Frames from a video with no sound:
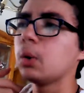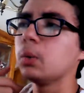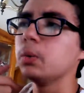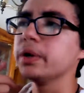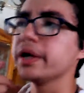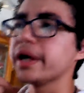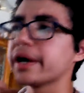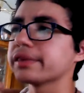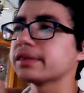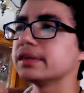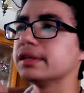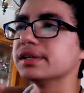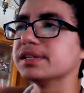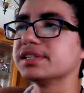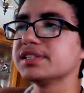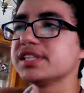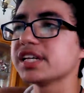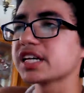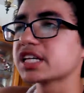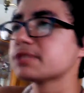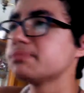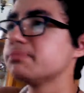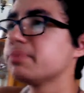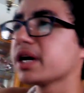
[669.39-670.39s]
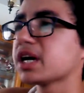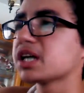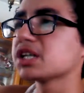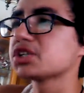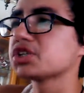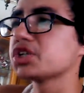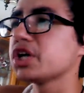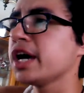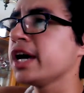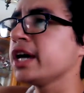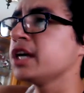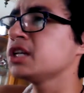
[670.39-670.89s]
We got the 6
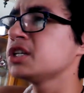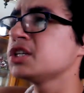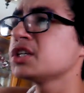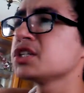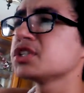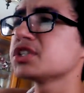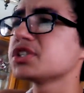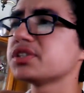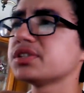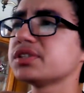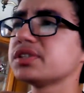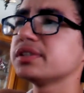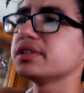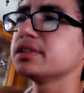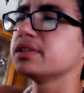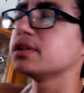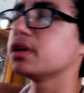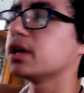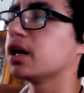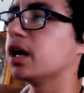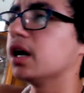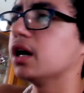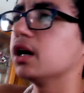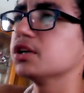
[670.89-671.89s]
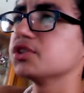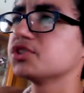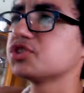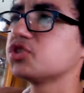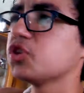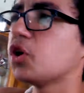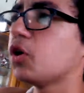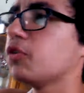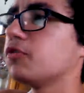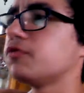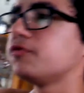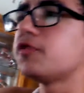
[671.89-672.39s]
biggest changes
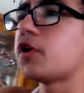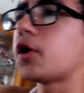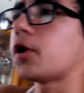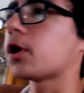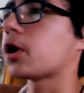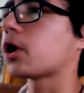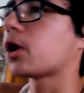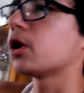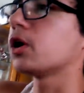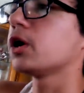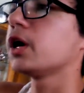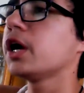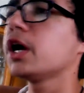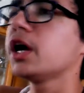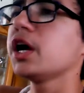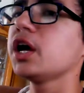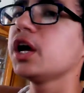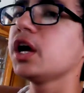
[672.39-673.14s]
so far.